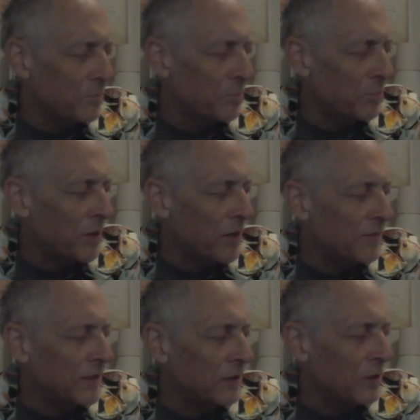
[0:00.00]

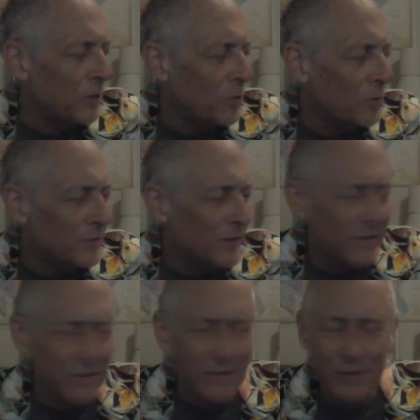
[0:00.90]
Puffy
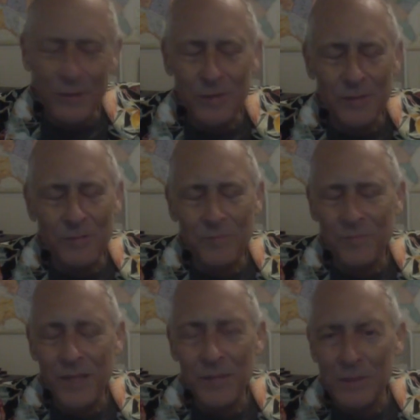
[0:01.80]
Combs, the
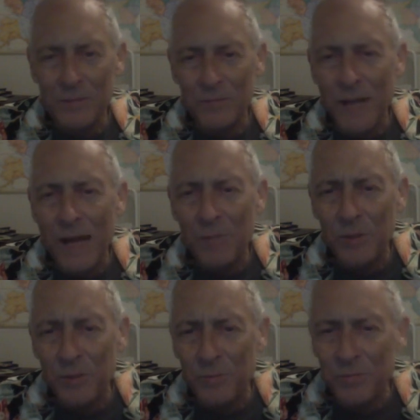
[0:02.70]
famous
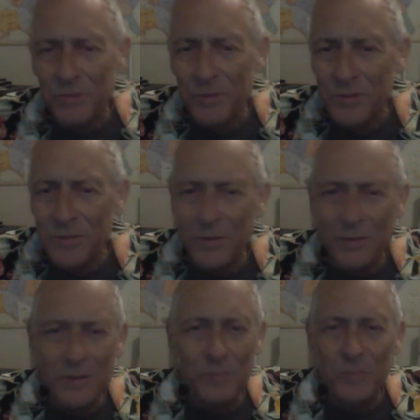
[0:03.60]
rapper,
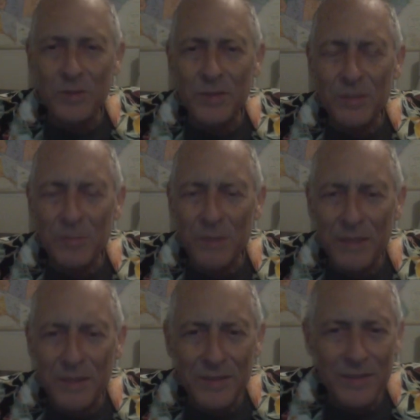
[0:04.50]
producer in the music
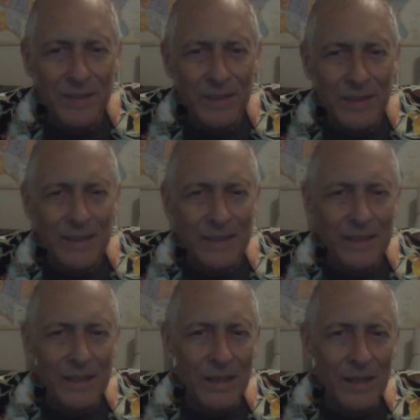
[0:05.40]
biz,
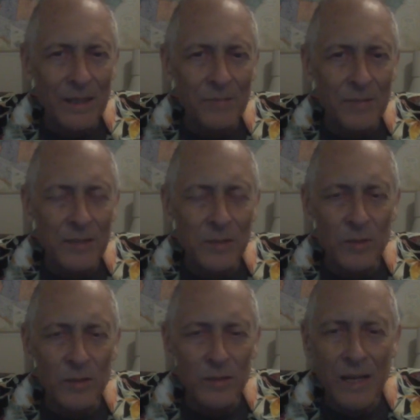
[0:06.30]
friends
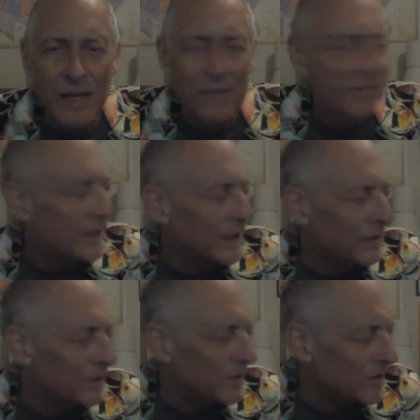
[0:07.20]
with Clive
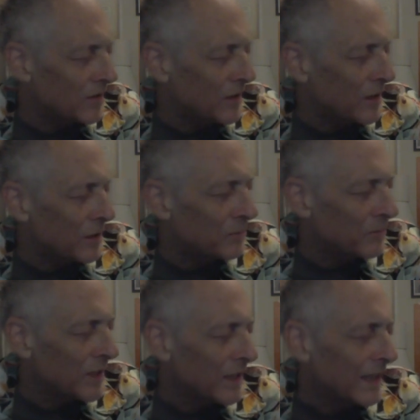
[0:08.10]
Davis.
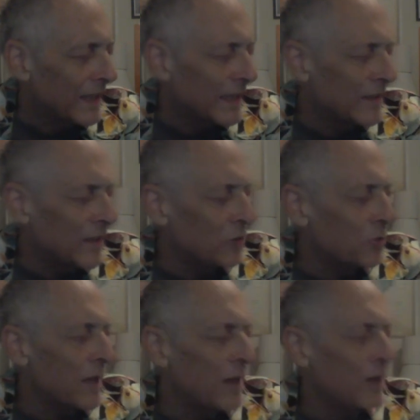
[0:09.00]
He's on
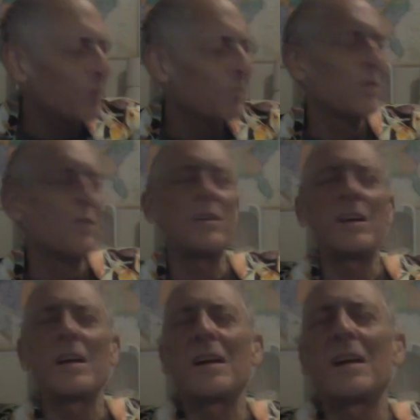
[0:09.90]
trial for
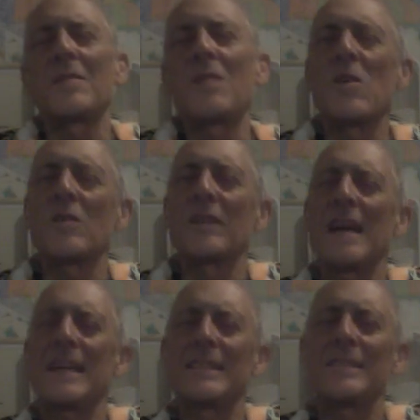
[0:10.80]
all
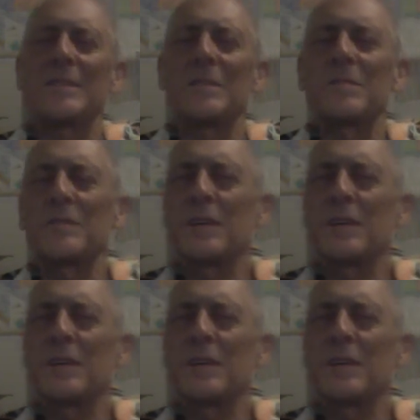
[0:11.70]
kinds of